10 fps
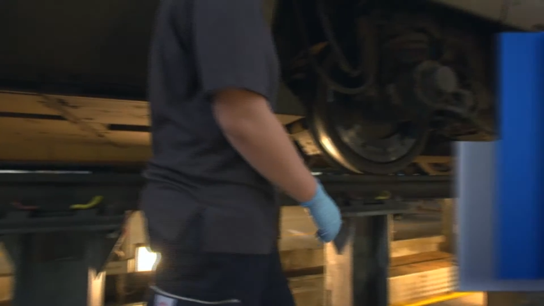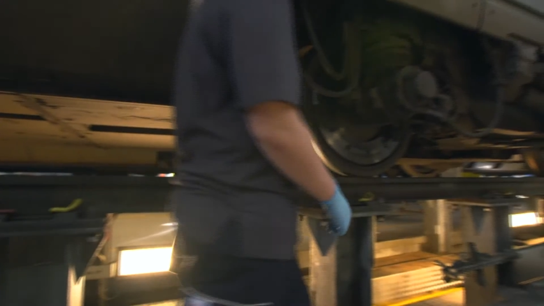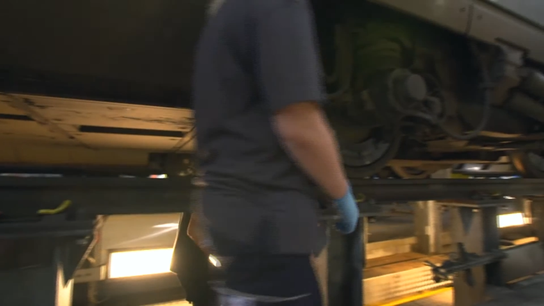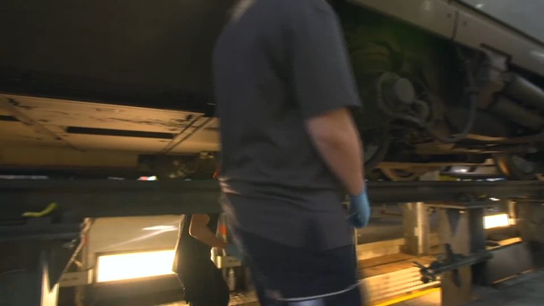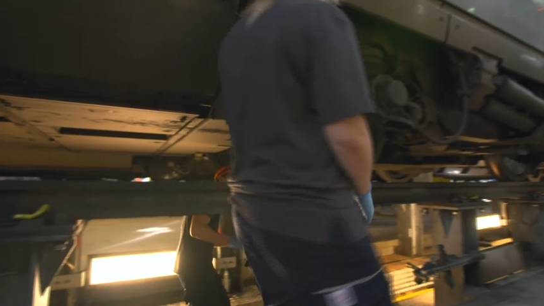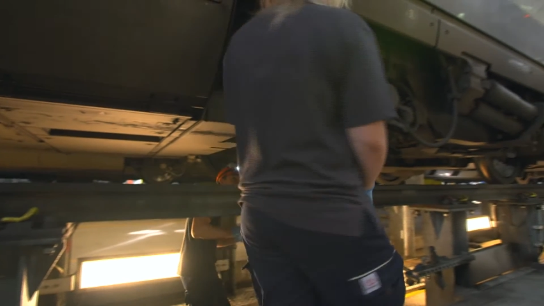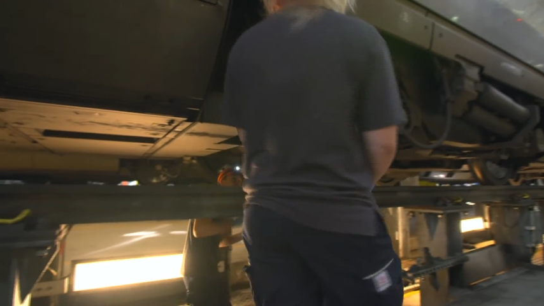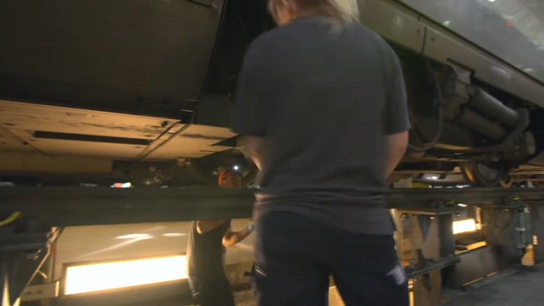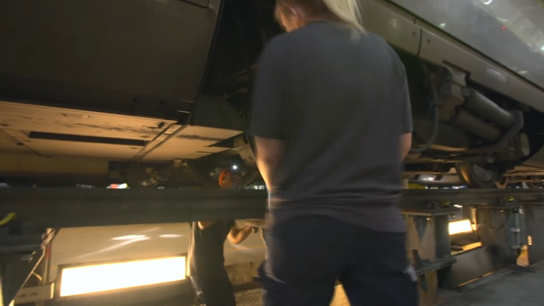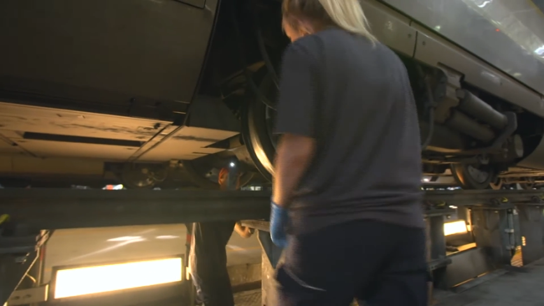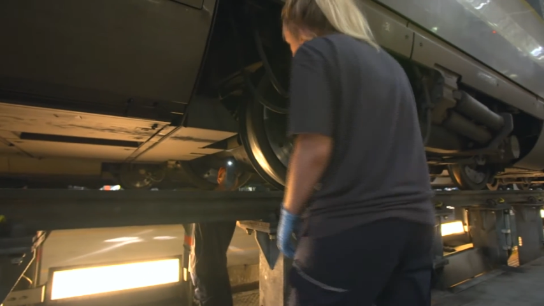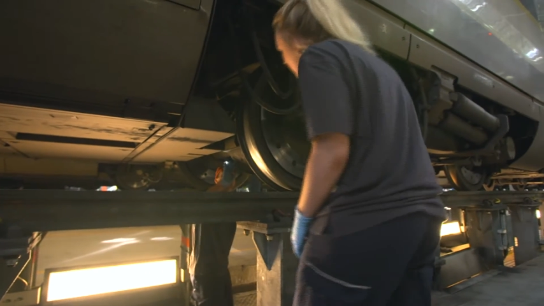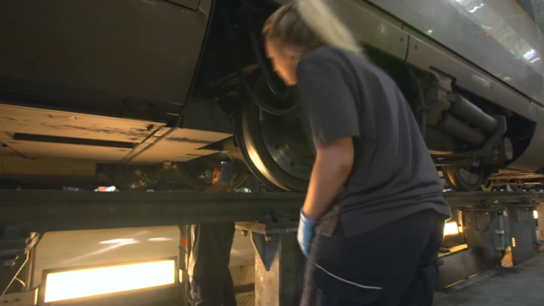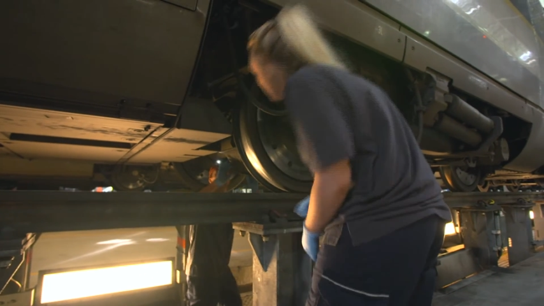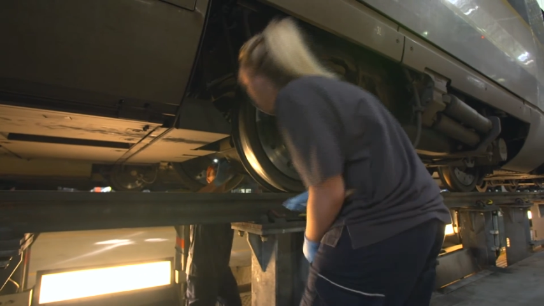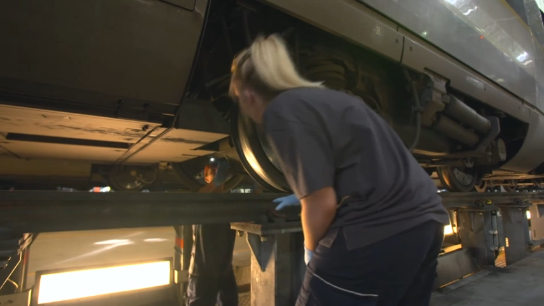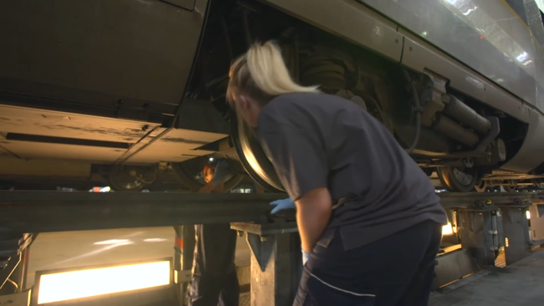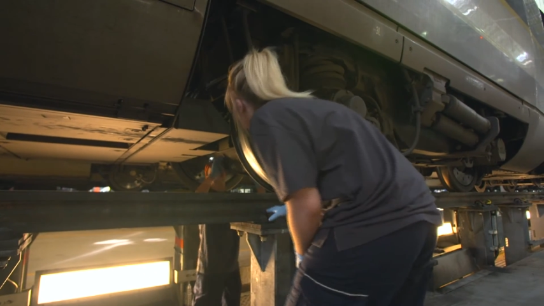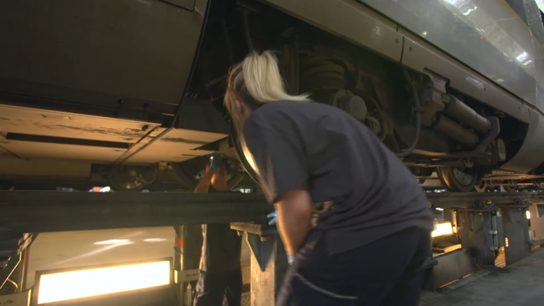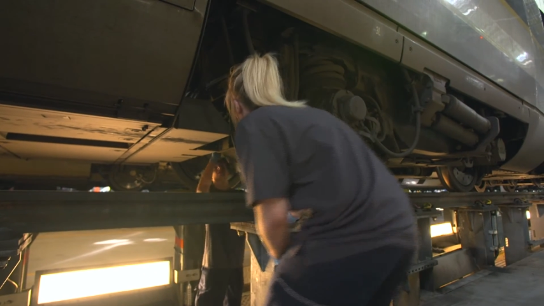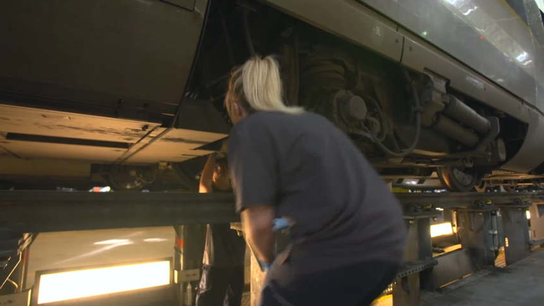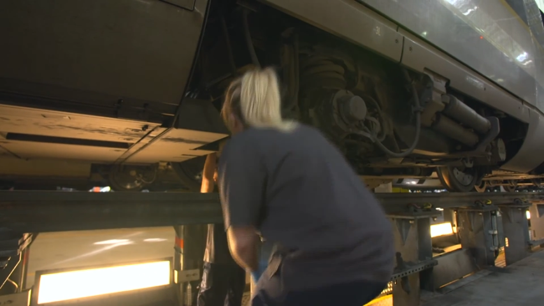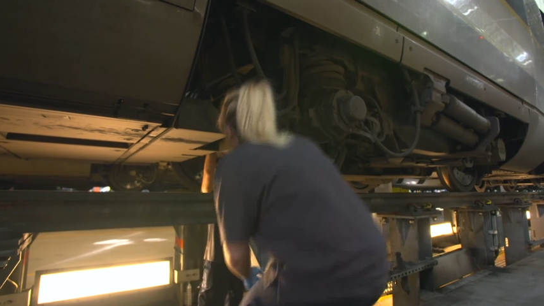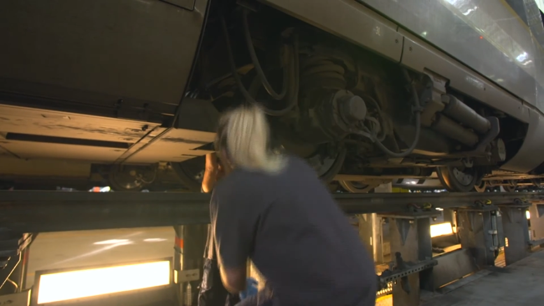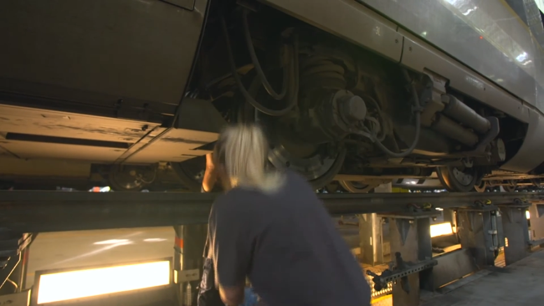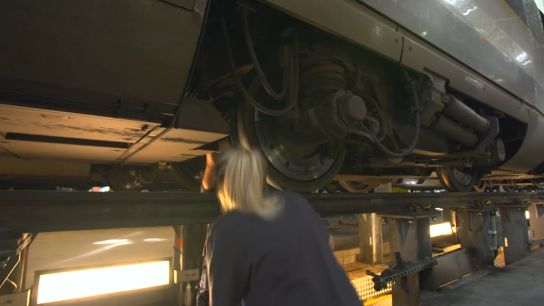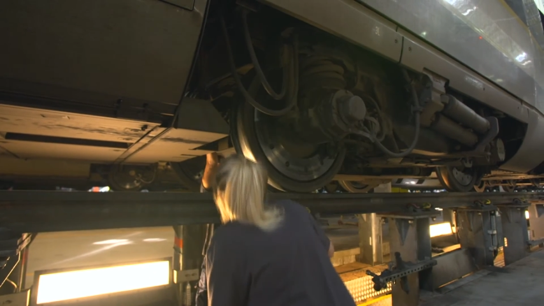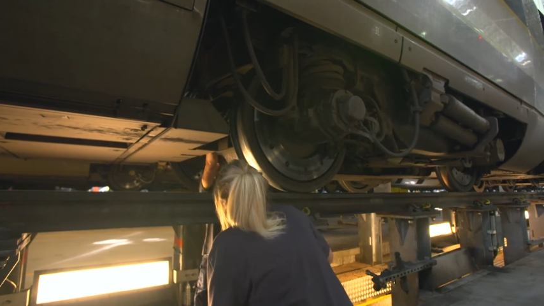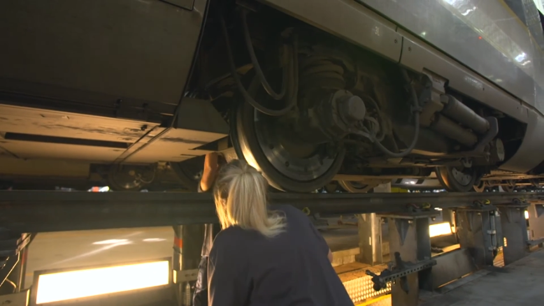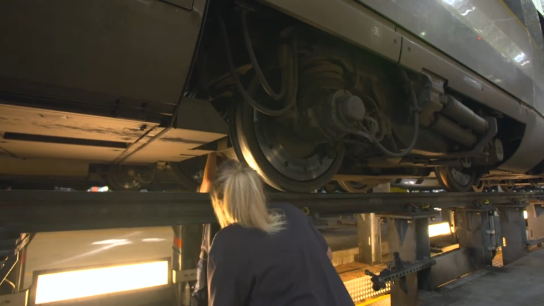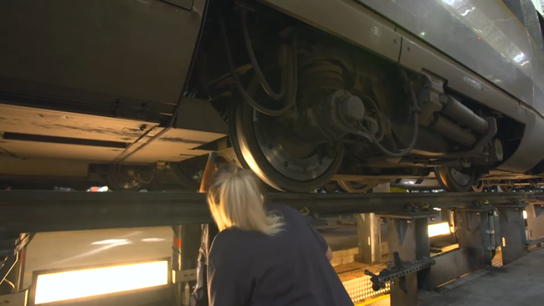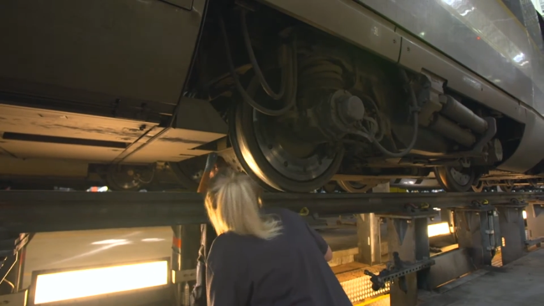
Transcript: [unreadable: no face in view]